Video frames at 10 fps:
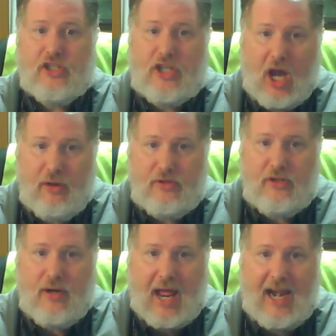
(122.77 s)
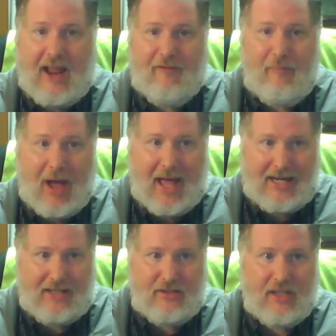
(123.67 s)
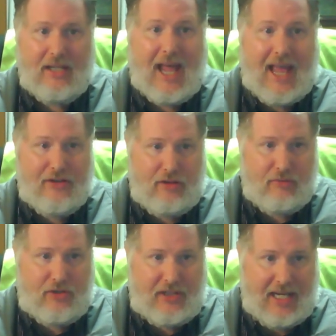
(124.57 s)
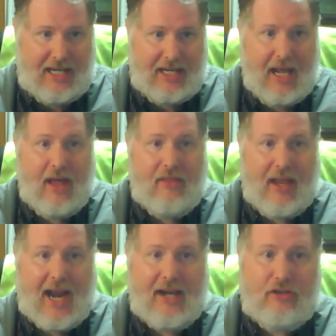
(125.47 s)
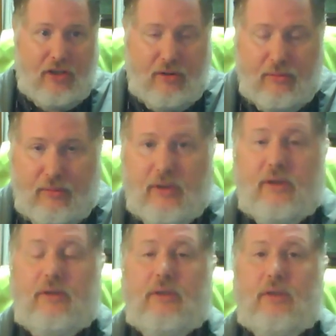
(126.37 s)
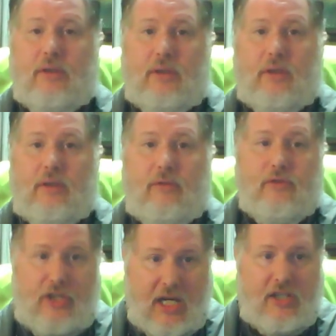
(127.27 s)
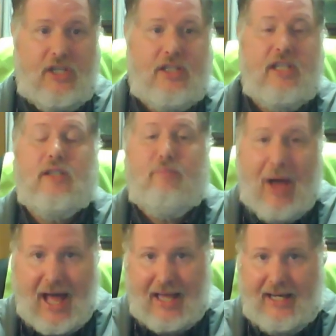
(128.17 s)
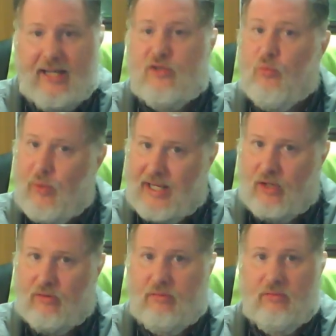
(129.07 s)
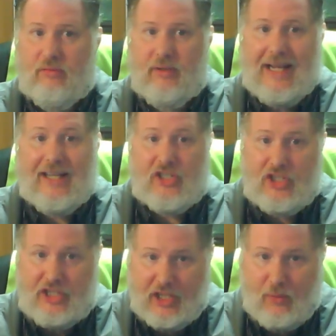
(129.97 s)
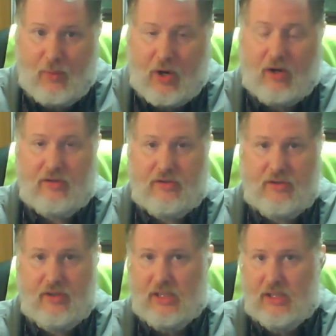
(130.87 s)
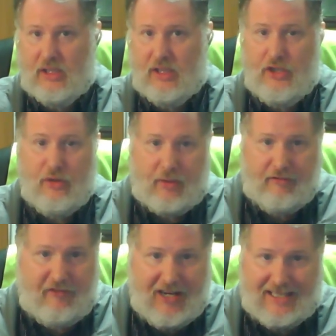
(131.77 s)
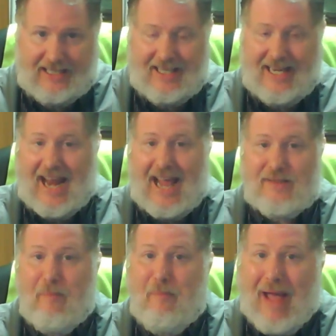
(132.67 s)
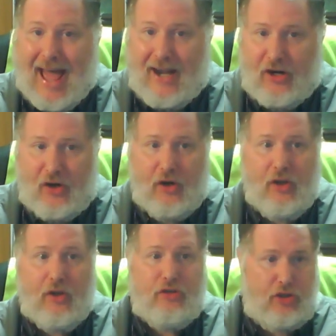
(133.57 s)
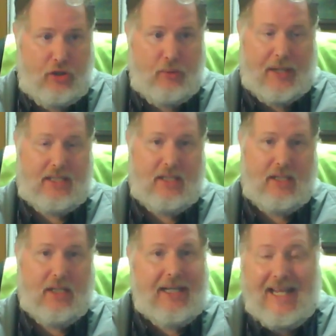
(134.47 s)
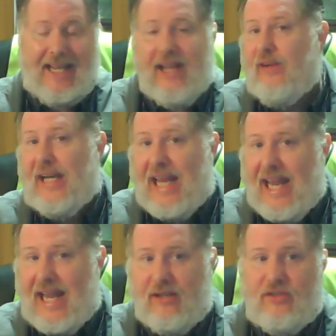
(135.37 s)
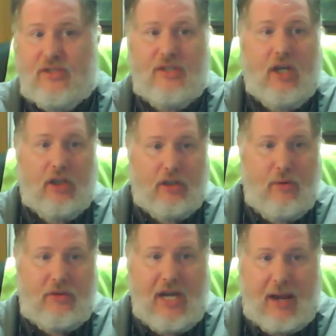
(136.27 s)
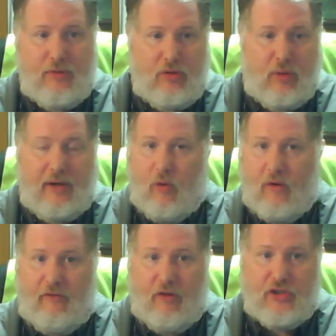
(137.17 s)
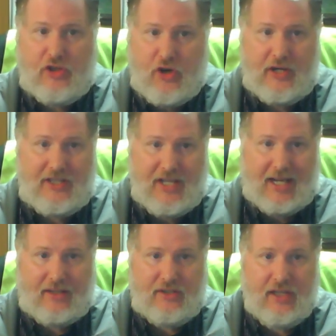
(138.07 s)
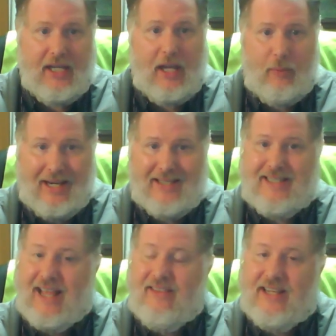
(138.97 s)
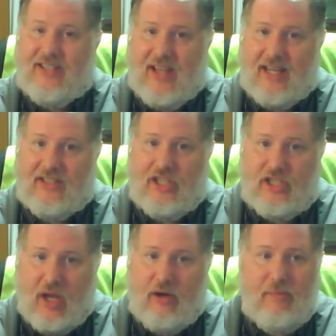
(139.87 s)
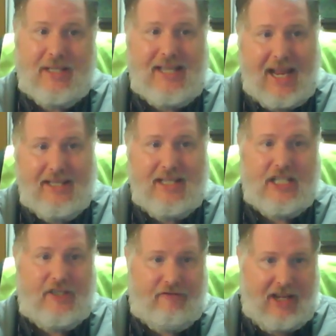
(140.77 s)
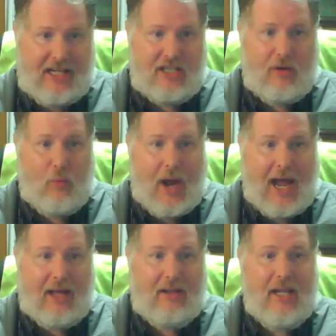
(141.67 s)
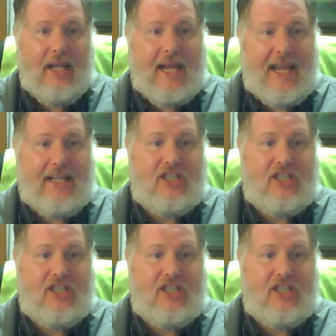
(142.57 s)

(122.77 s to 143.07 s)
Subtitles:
ghosts do not have bodies, as you see that I do." Jesus' body is real. It still works. You could feel it. It has matter to it. He even eats. Luke chapter 24, verse 36. "And when he had said these things, he showed him his hands and his feet. And while they